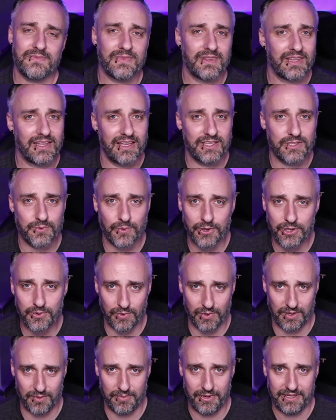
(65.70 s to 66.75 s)
it's where you
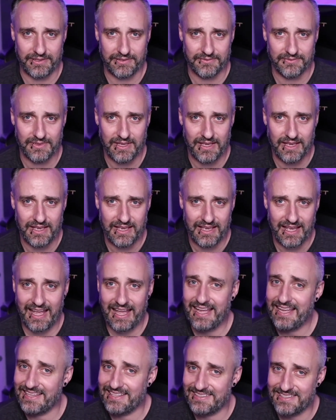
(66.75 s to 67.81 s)
want to be.
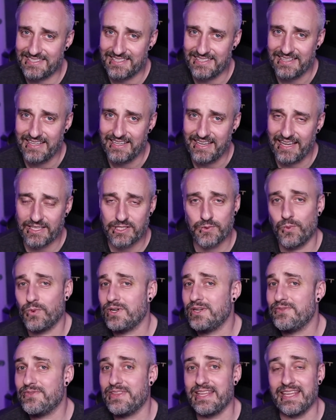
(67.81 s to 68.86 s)
And it's one
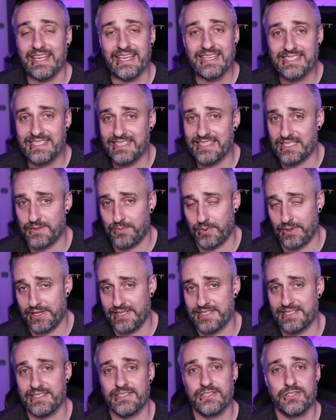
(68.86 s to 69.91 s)
of the easiest
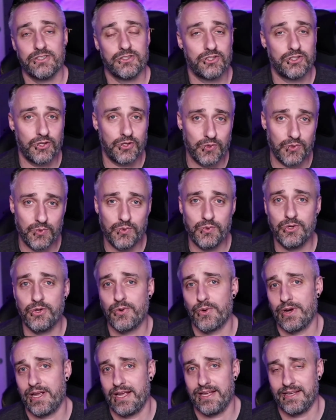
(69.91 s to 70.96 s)
places to
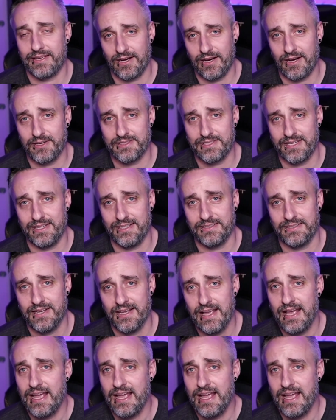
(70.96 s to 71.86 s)
create content.